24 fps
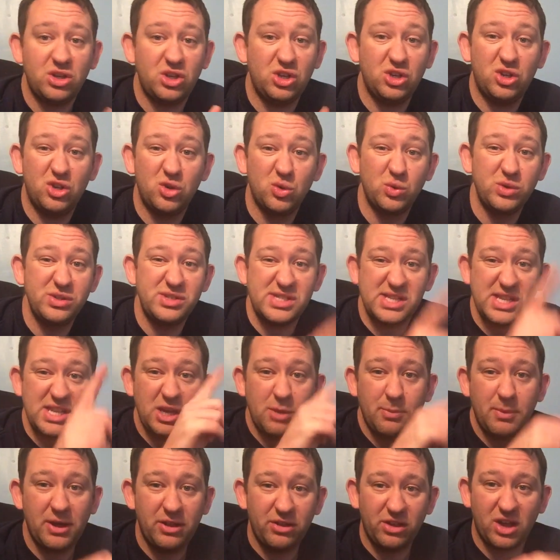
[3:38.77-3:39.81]
you can always
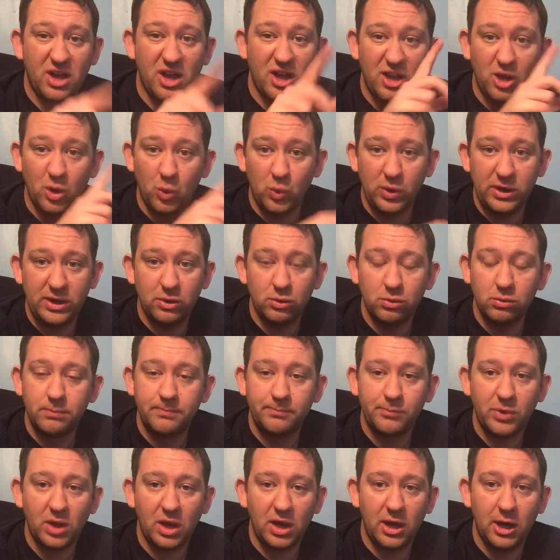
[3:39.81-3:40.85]
think about the colour wheel,
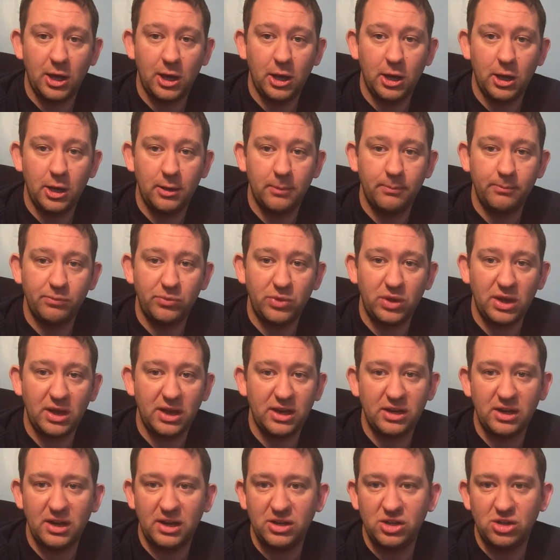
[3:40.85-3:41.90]
and
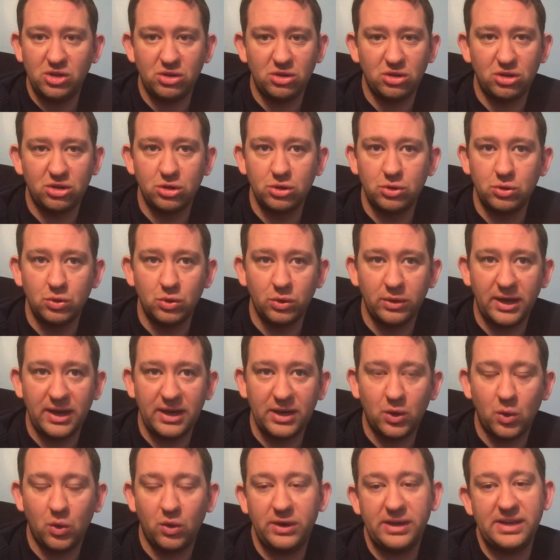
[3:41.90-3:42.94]
you can Google
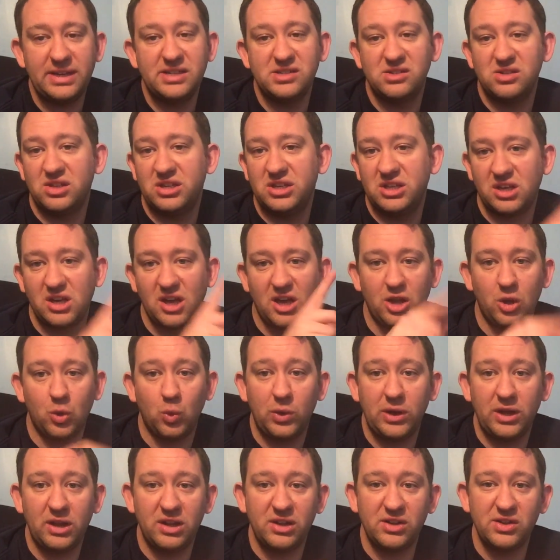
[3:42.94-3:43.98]
that quite easily, colour
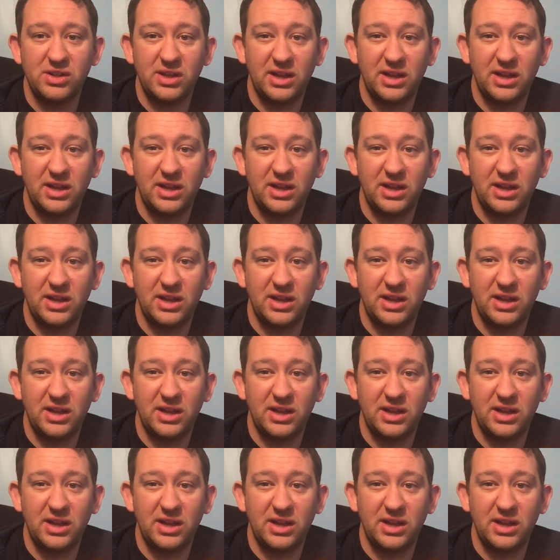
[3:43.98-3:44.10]
wheel,